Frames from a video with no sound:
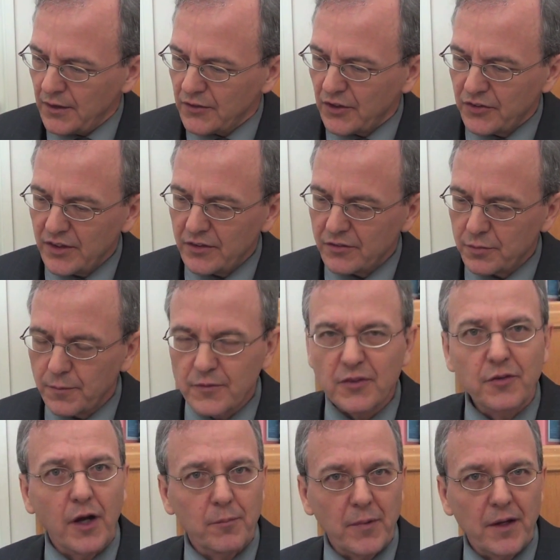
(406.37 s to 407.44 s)
It says
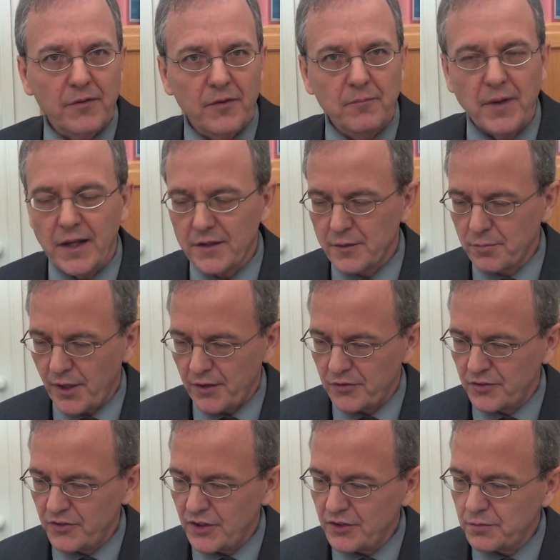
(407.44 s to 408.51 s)
just talking about the Malachy
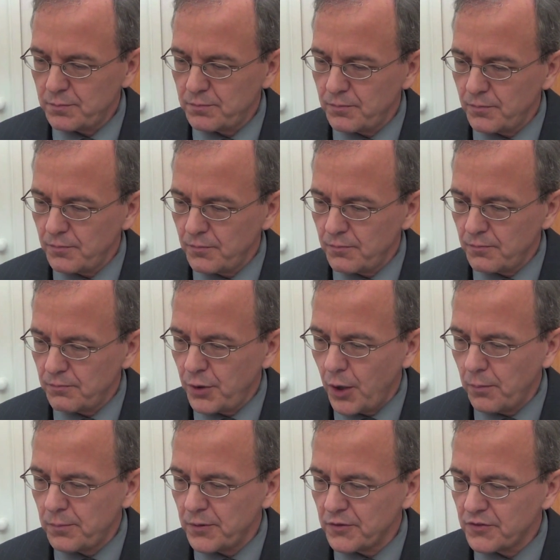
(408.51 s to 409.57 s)
prophecies, each
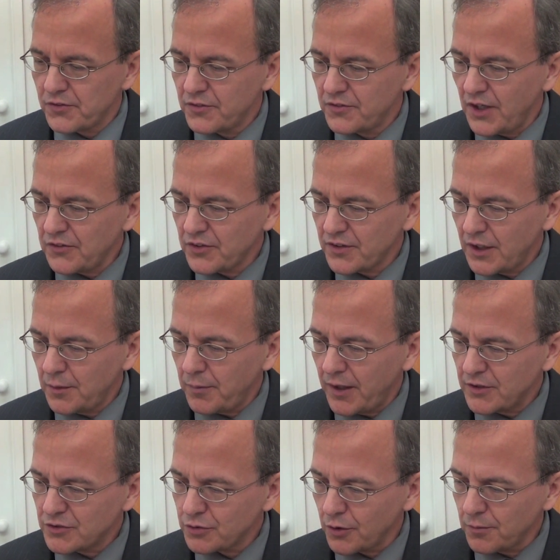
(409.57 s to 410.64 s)
Pope is designated
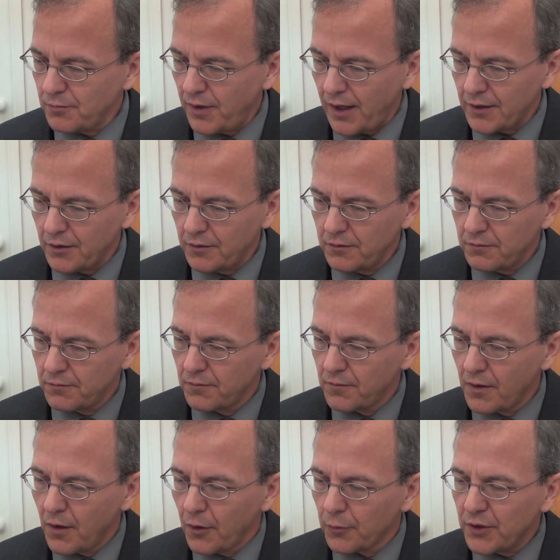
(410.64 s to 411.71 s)
by a short motto.
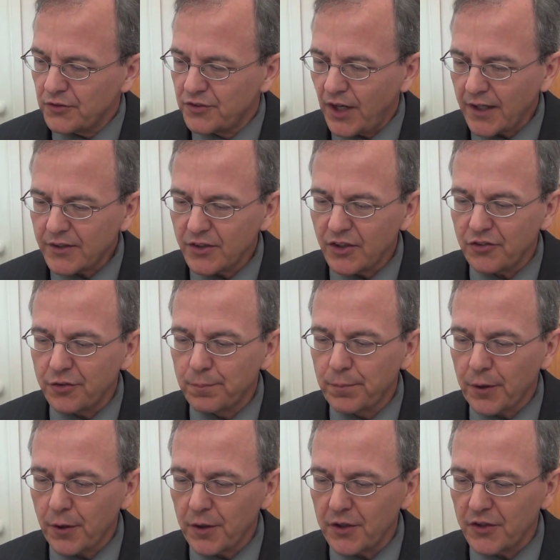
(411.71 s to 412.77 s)
Rejected as
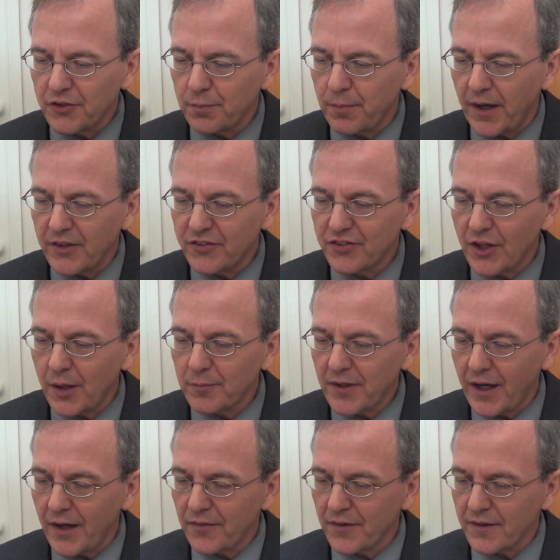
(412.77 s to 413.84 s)
spurious by some
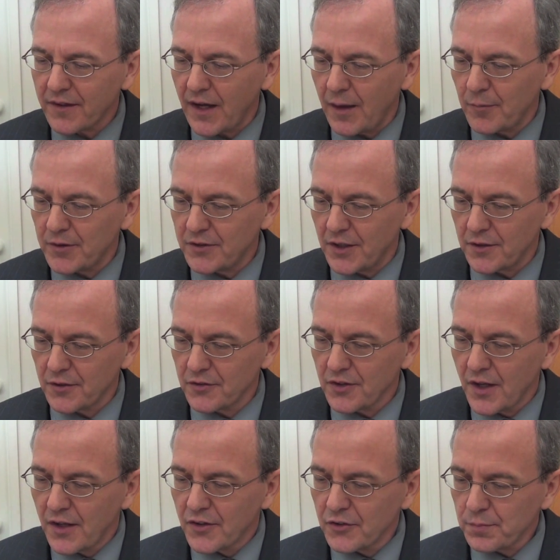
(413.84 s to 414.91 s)
Catholic
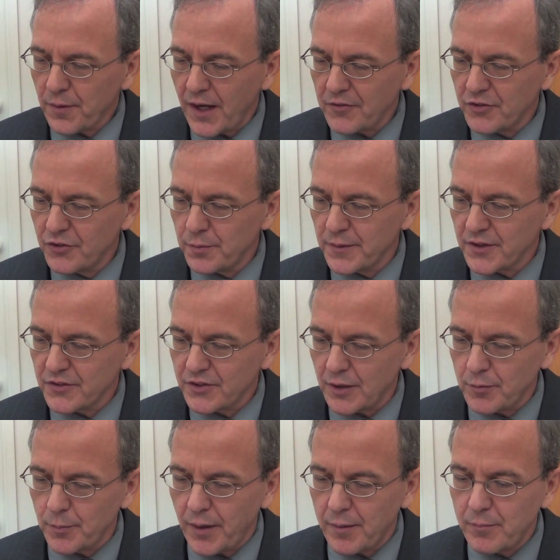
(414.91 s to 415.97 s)
commentators, this prophecy has been
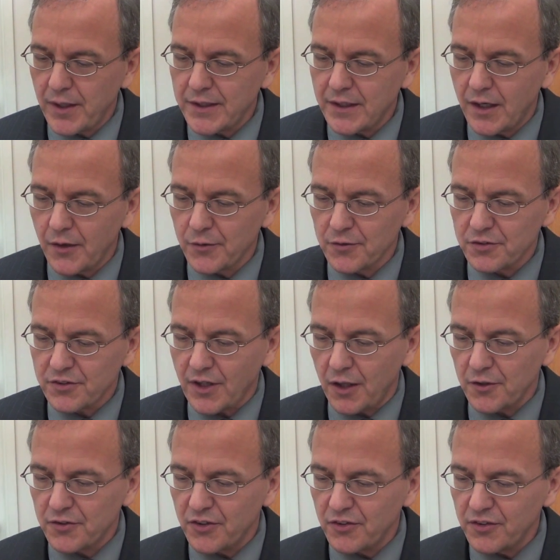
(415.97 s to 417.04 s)
accepted by many other
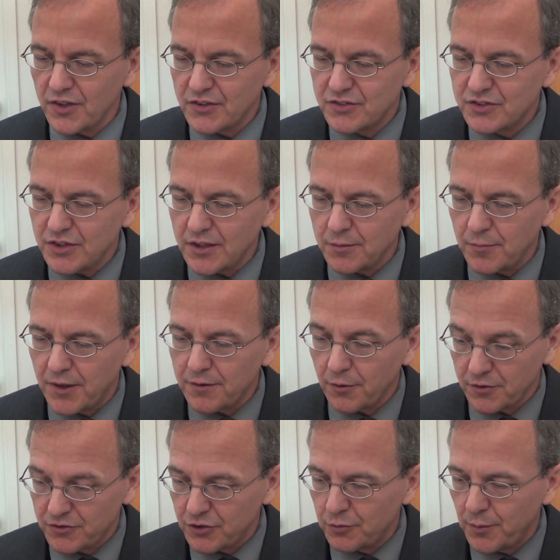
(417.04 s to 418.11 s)
scholars as legitimate,
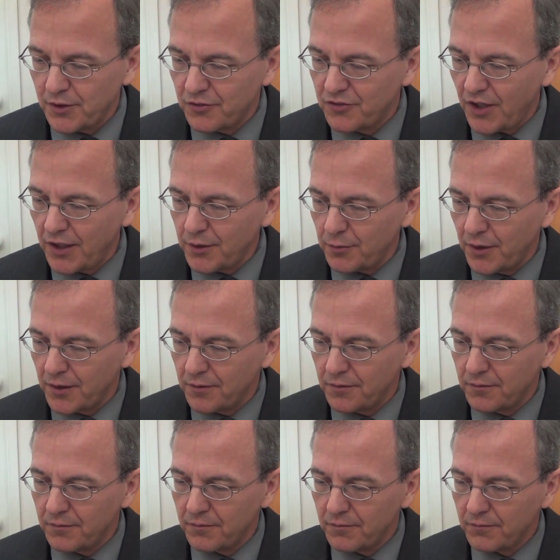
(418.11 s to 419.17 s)
or excuse me, as genuine.
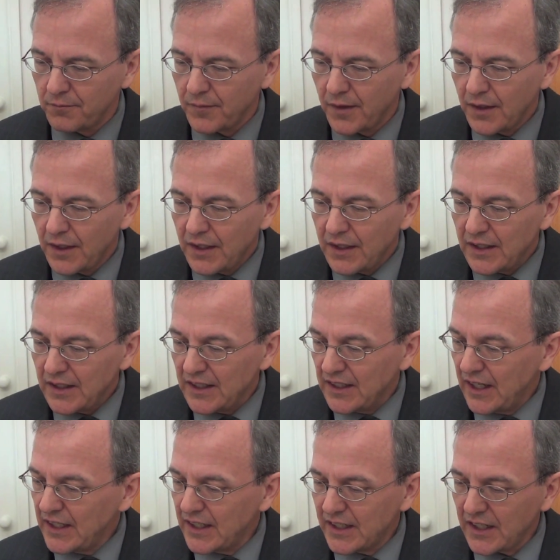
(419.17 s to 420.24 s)

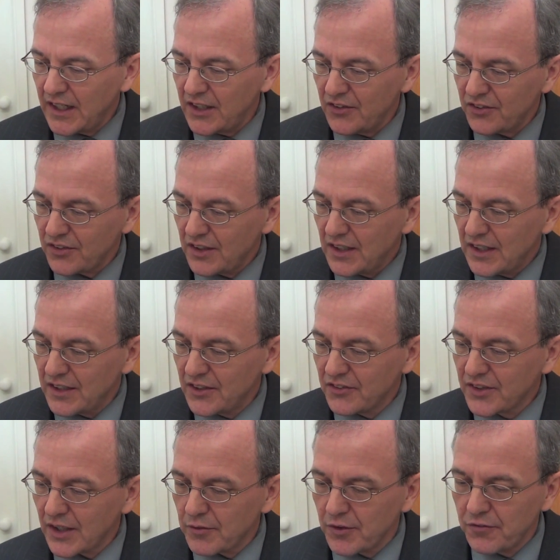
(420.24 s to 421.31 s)
In any case, it
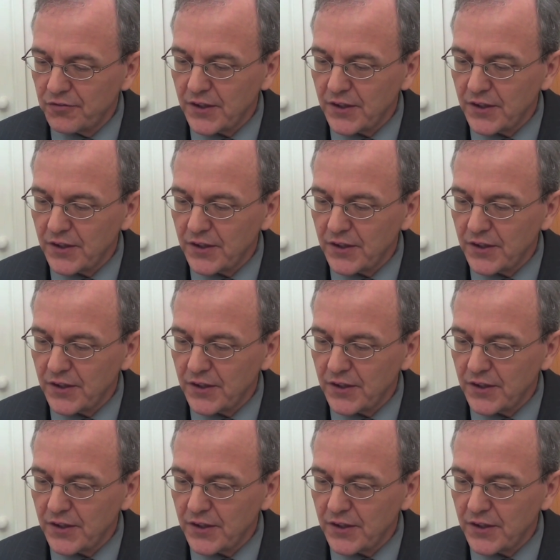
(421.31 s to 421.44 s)
has given a